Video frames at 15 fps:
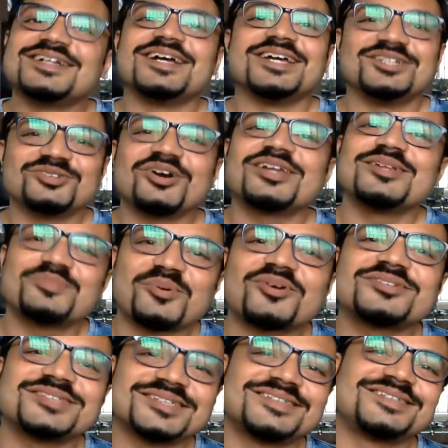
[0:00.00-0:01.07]
enjoy the
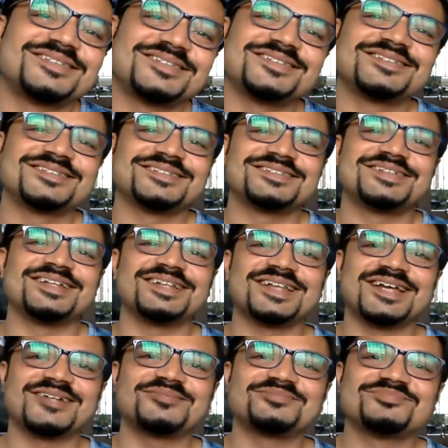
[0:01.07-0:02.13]
process. Till
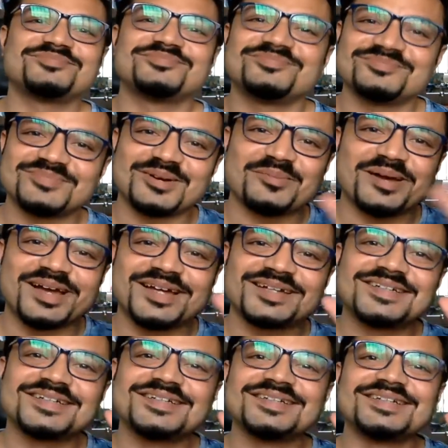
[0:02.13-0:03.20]
then,
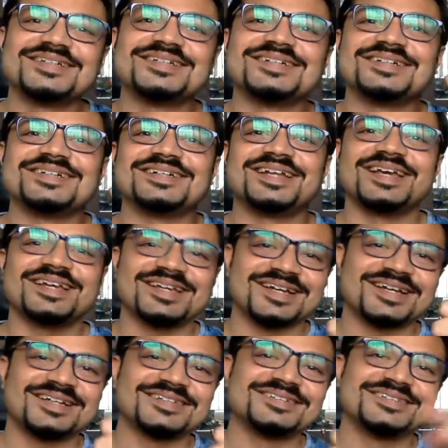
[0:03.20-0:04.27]
bye-bye. Take
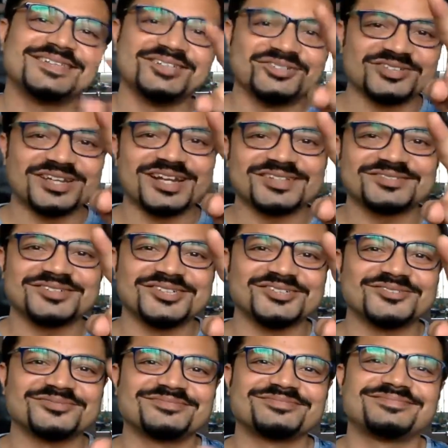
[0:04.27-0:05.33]
care. See you in the next
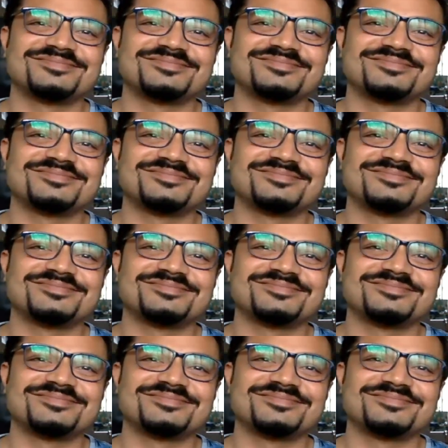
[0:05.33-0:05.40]
video.